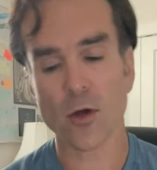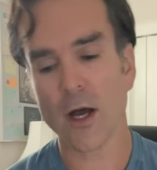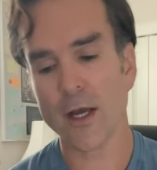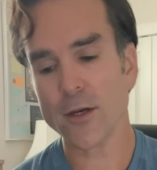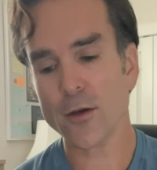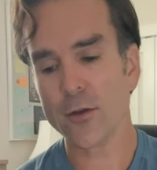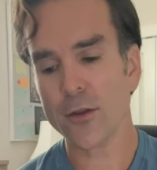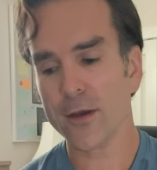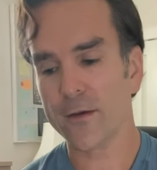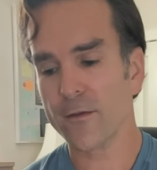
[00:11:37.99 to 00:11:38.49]
I
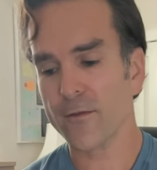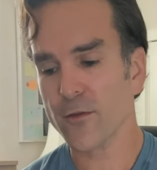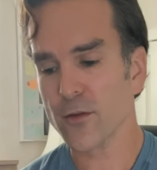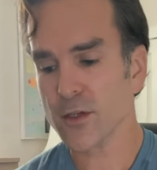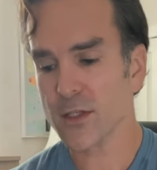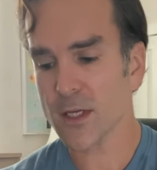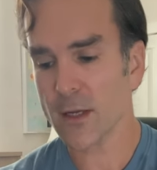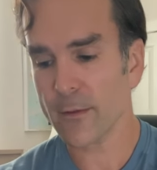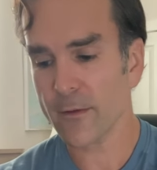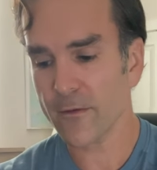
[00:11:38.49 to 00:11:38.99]
know that for
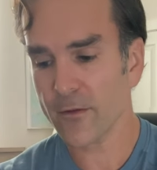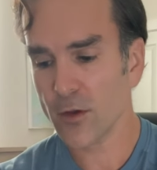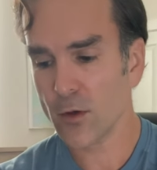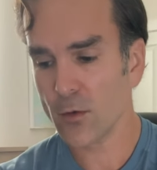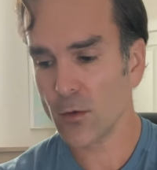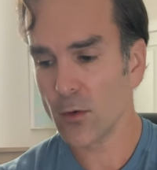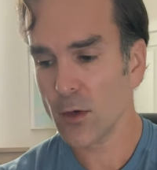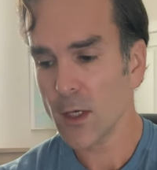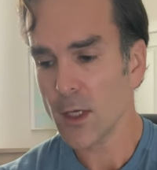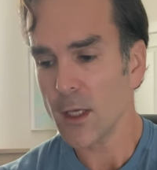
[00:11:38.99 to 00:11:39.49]
some of
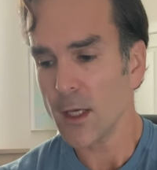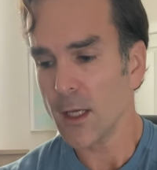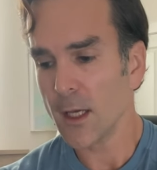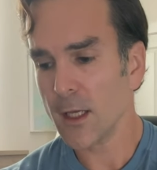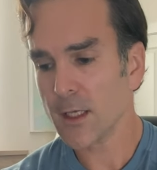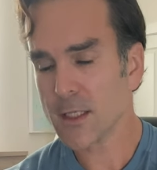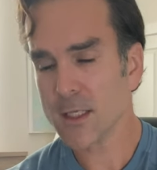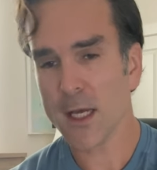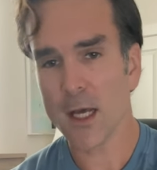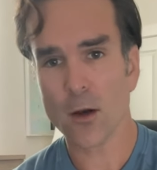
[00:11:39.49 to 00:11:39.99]
you
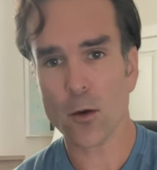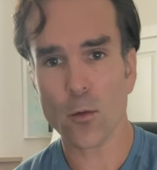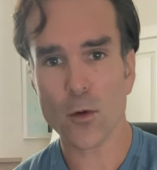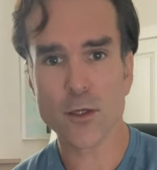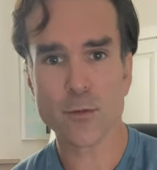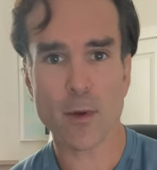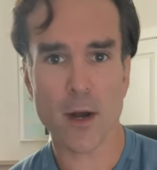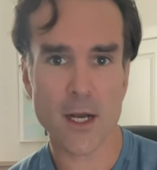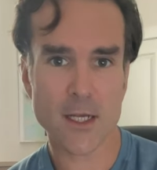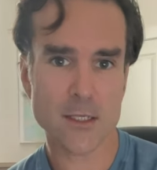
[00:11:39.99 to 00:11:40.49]
it's not always
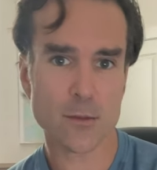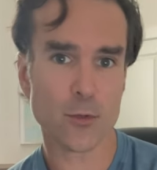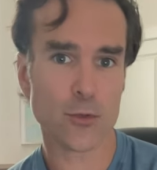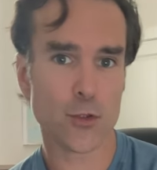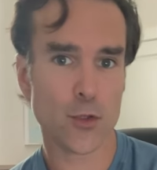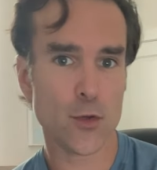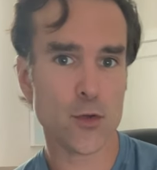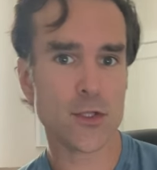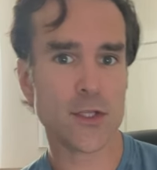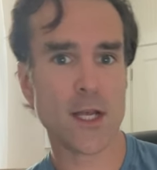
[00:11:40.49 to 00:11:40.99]
possible
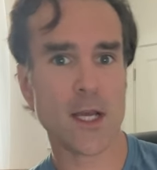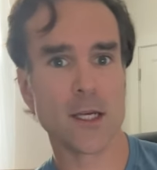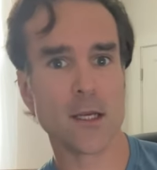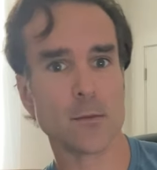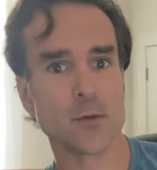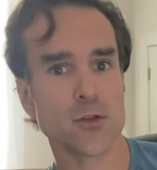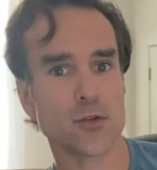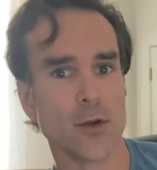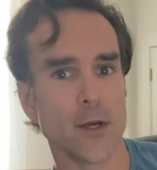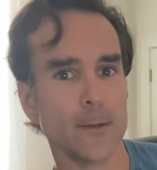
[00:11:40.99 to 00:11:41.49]
to stand
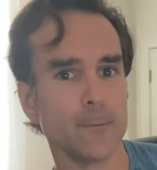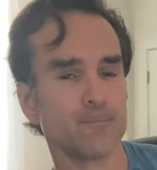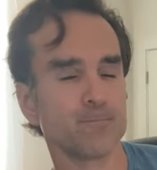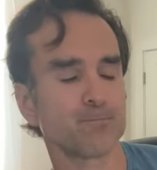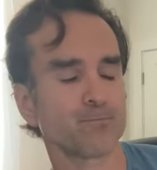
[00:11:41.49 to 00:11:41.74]
up straight,